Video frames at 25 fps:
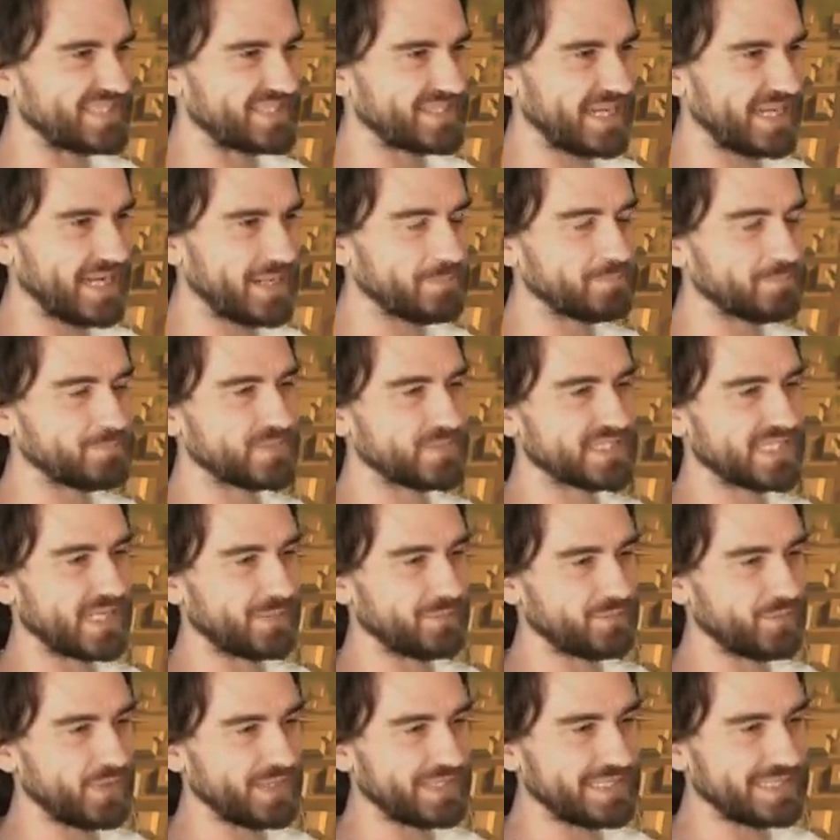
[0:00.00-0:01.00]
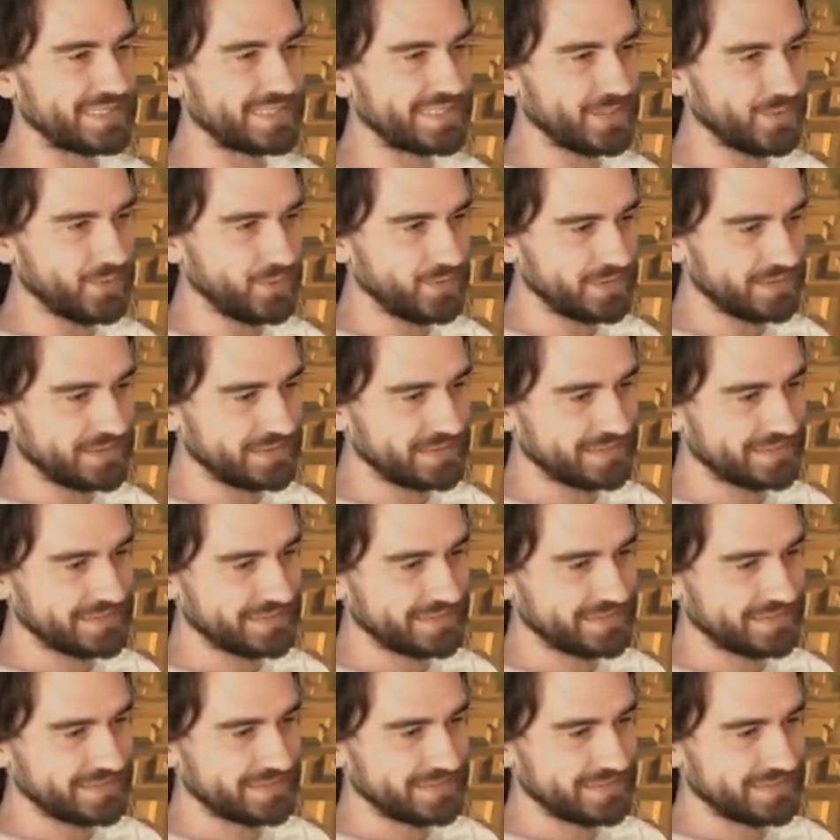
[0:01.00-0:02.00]
Okay, it's up to two.
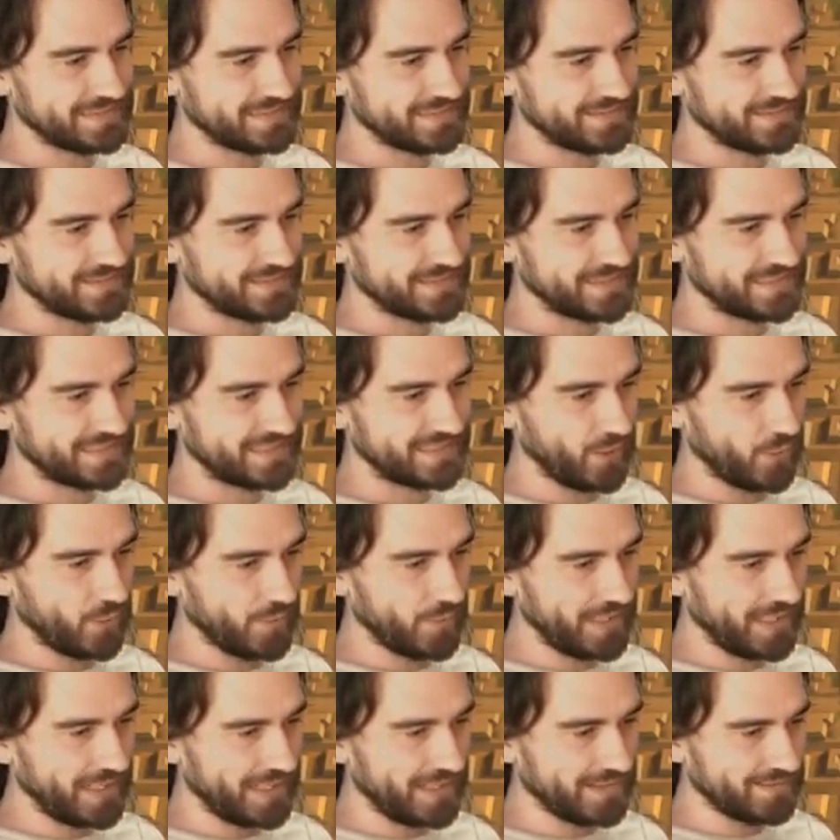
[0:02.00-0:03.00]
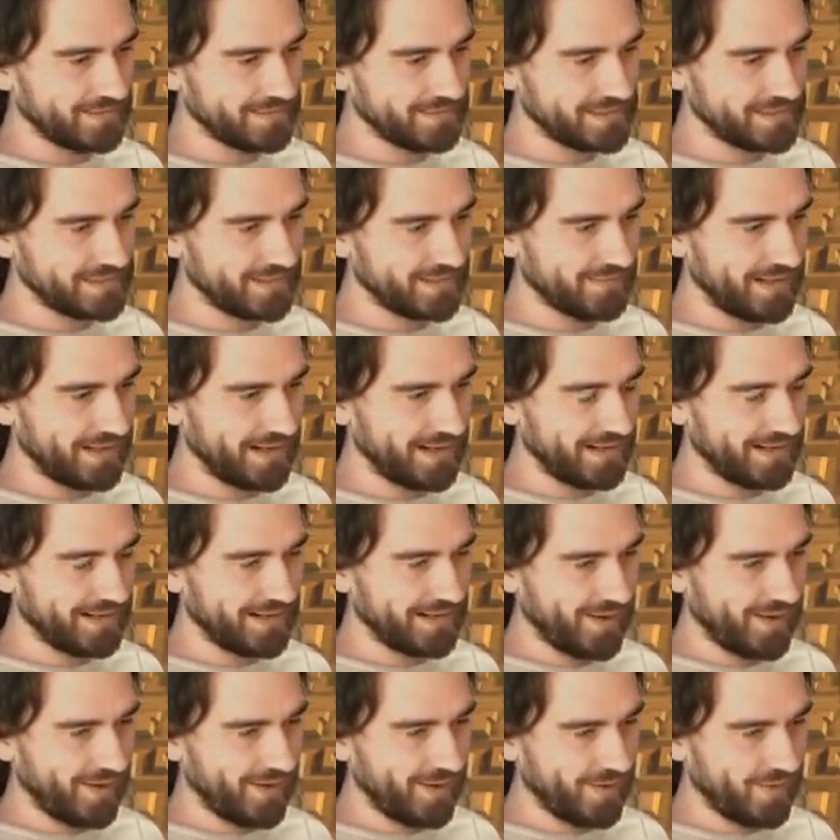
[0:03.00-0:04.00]
Go down, go down
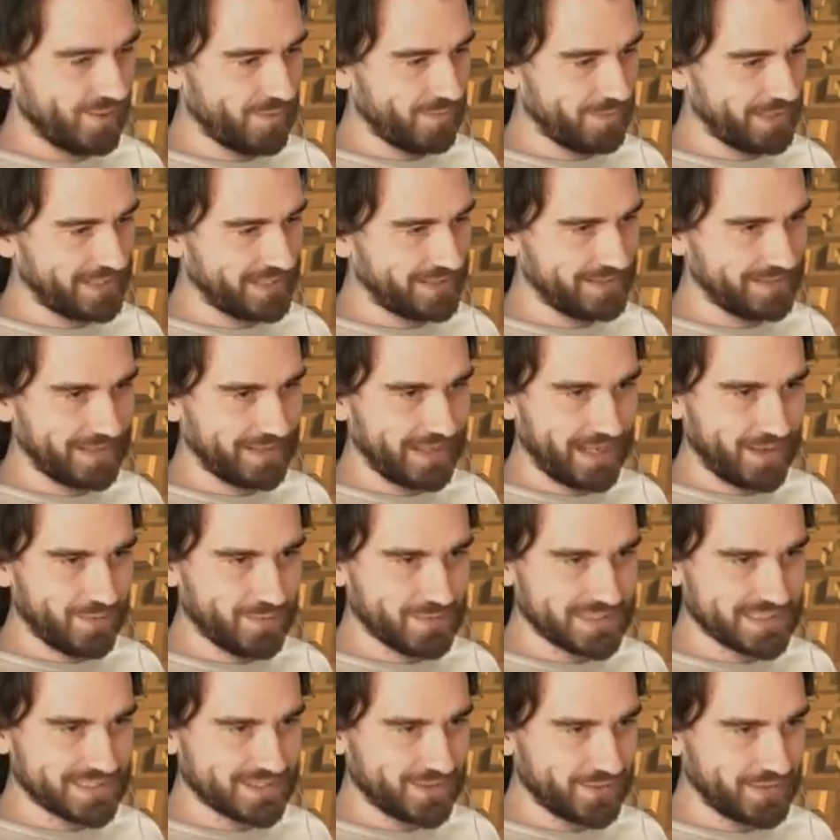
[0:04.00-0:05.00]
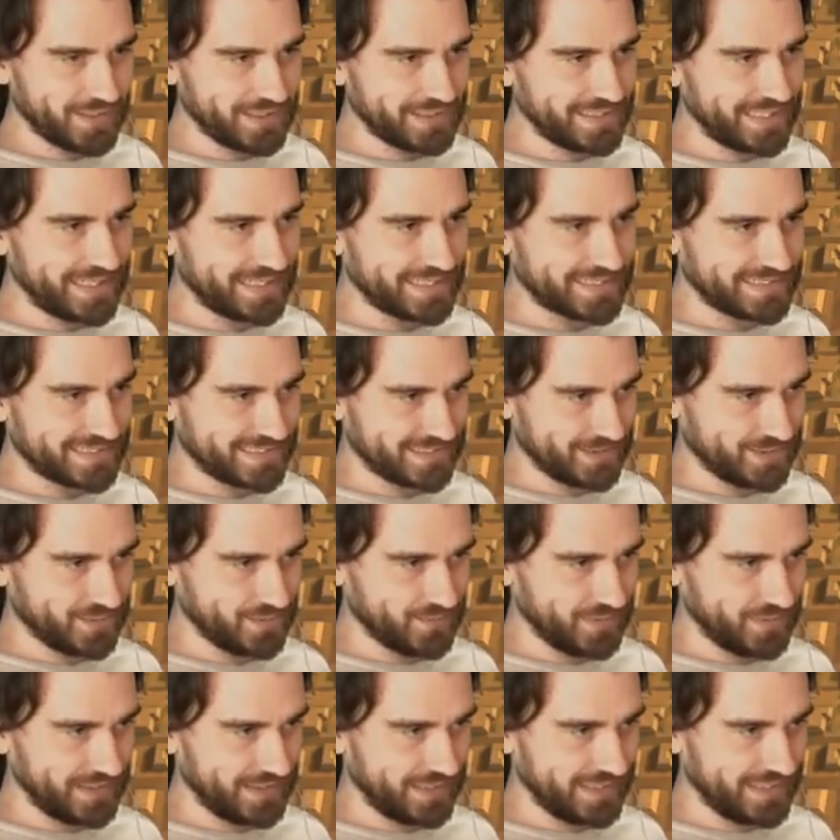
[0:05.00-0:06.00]
low, but now we're starting to get to
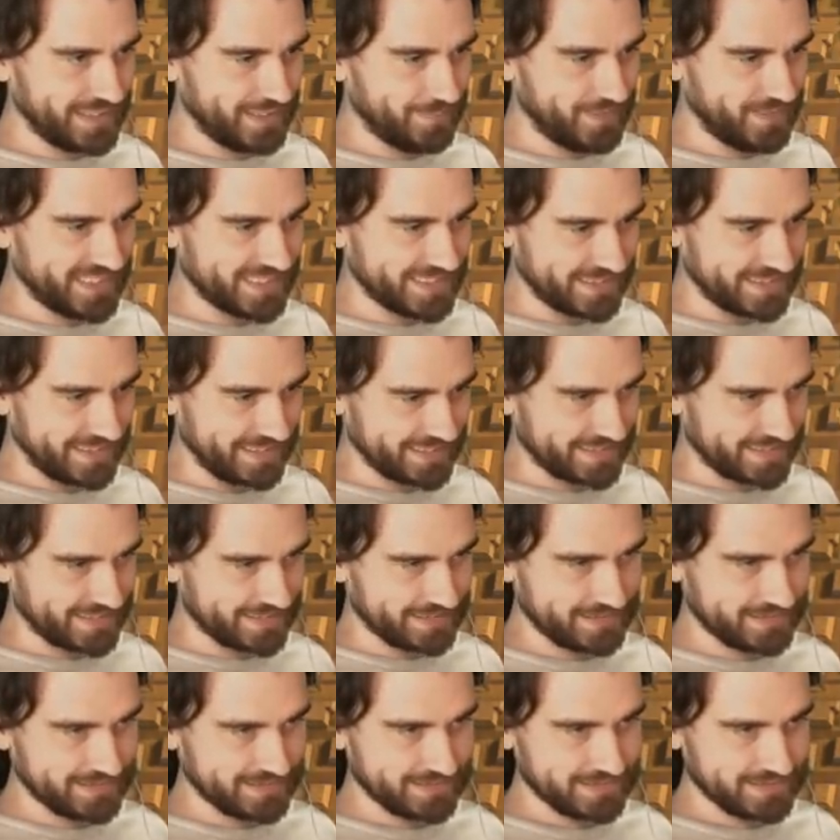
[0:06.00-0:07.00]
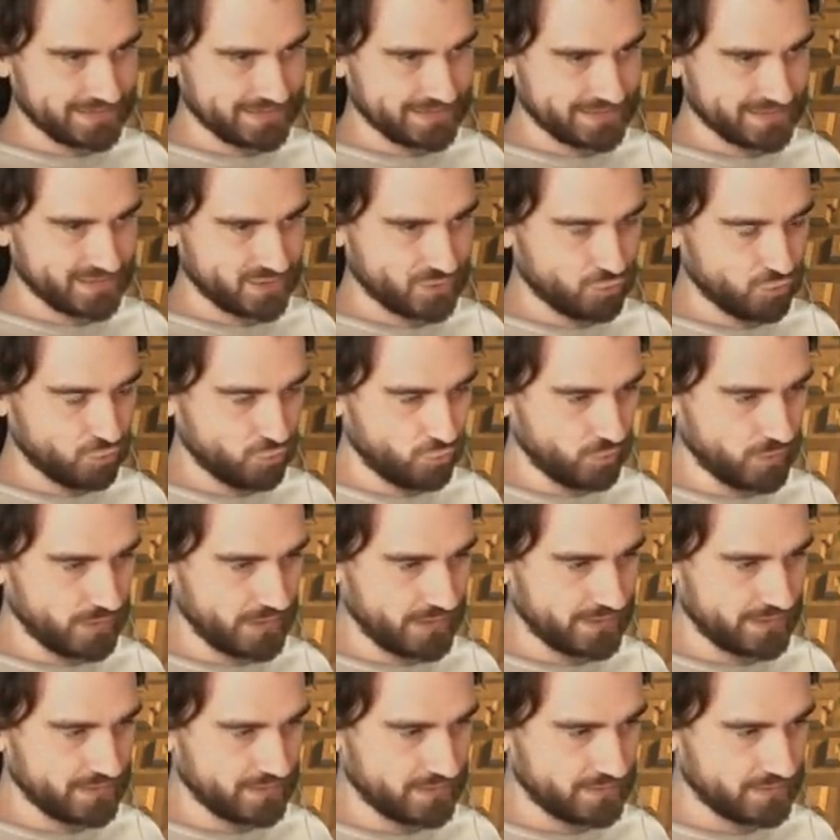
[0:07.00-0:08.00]
uh, the business.
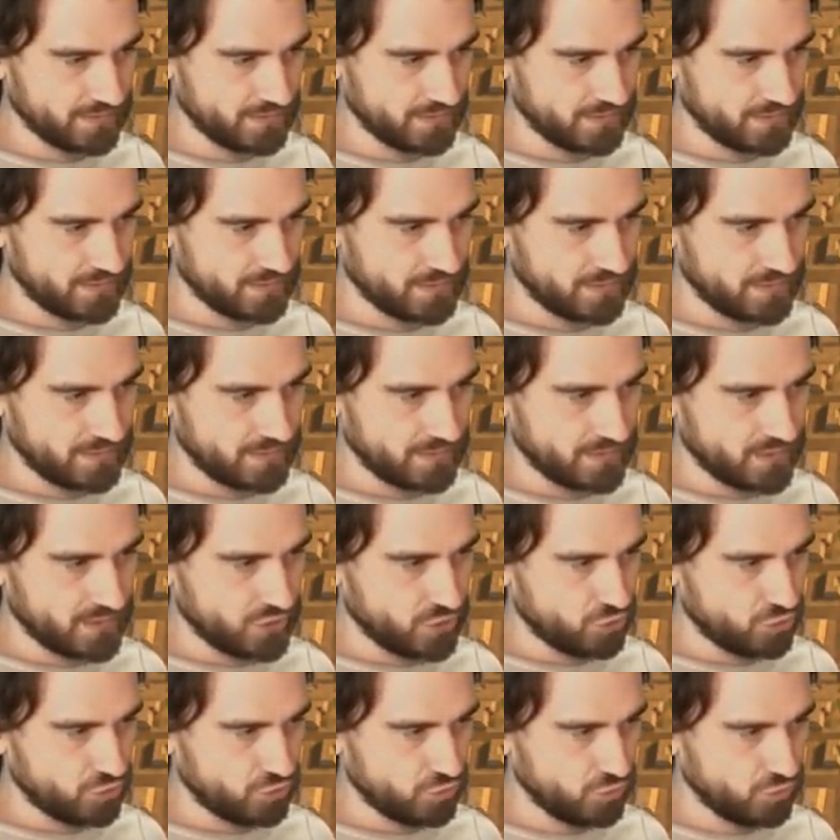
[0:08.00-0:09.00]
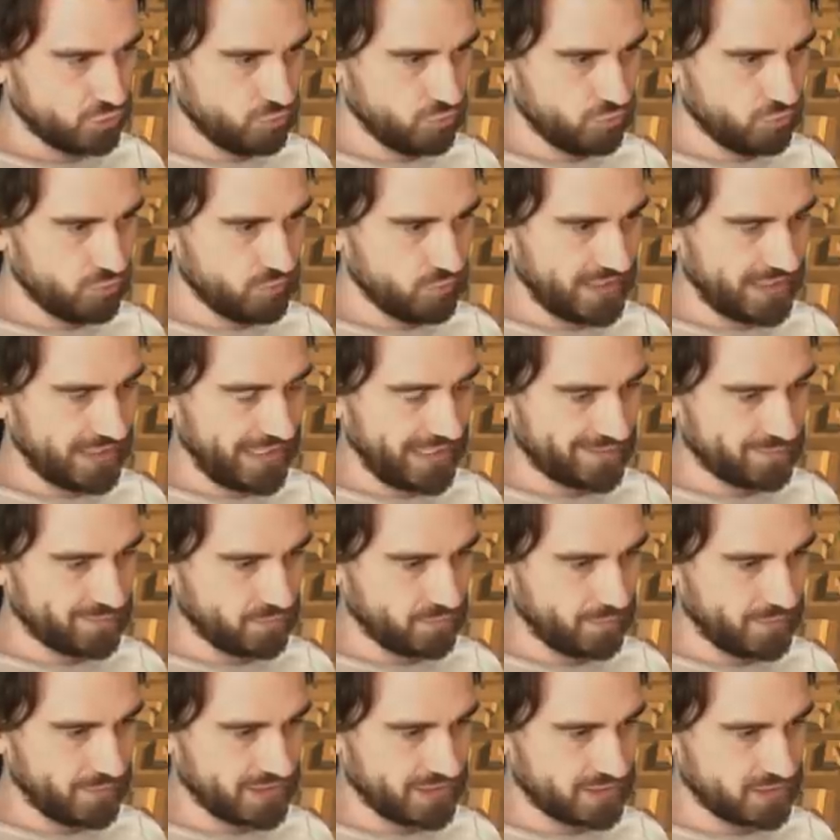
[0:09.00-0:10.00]
Soon. Soon we'll get to
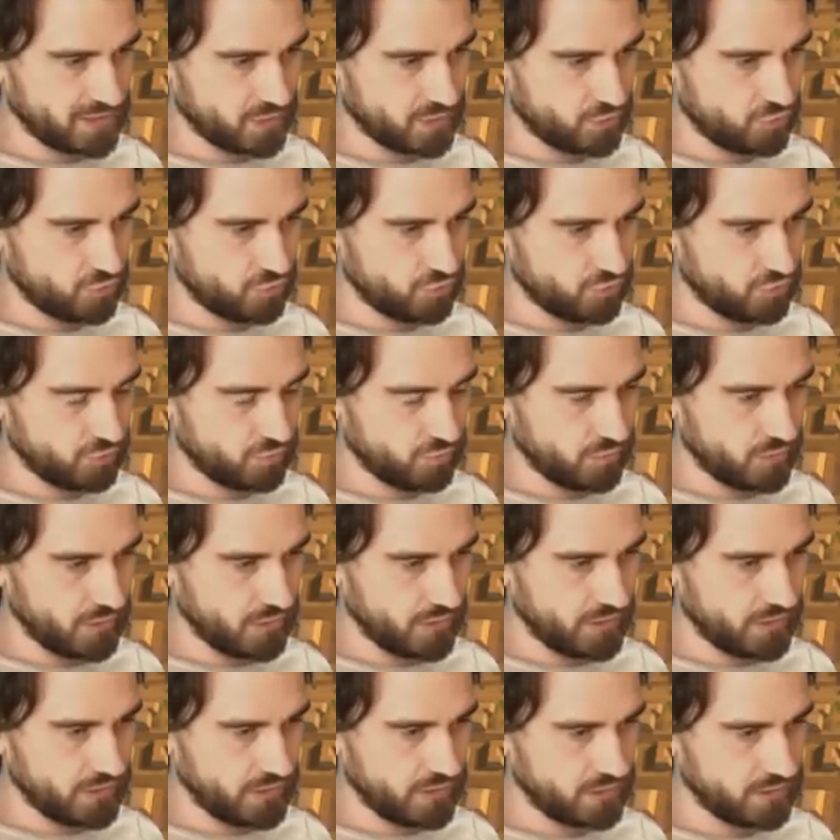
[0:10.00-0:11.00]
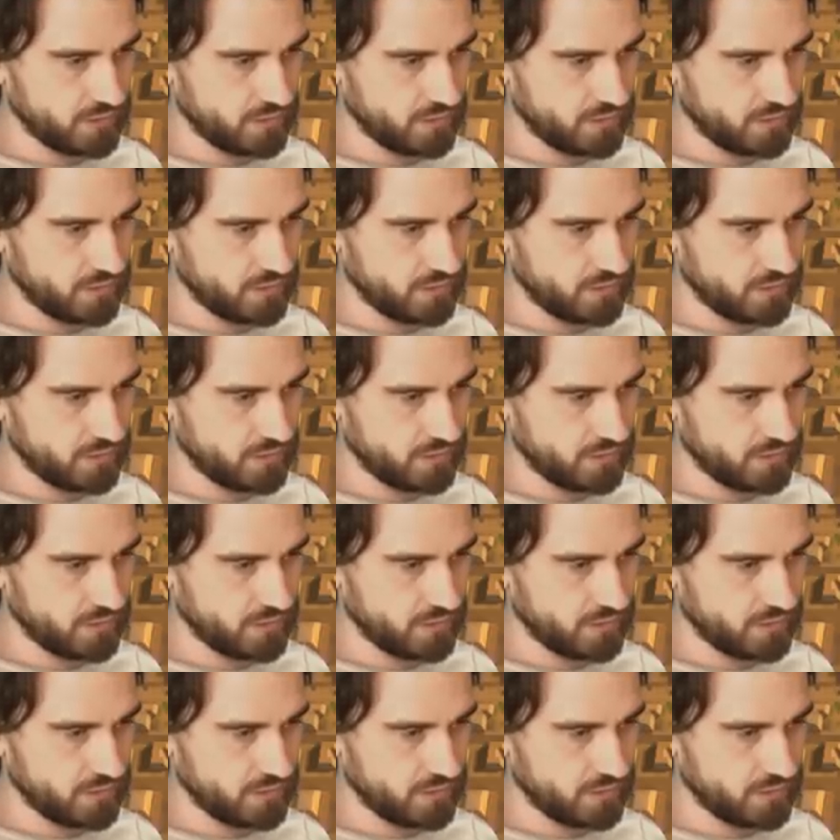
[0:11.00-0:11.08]
the business, soon.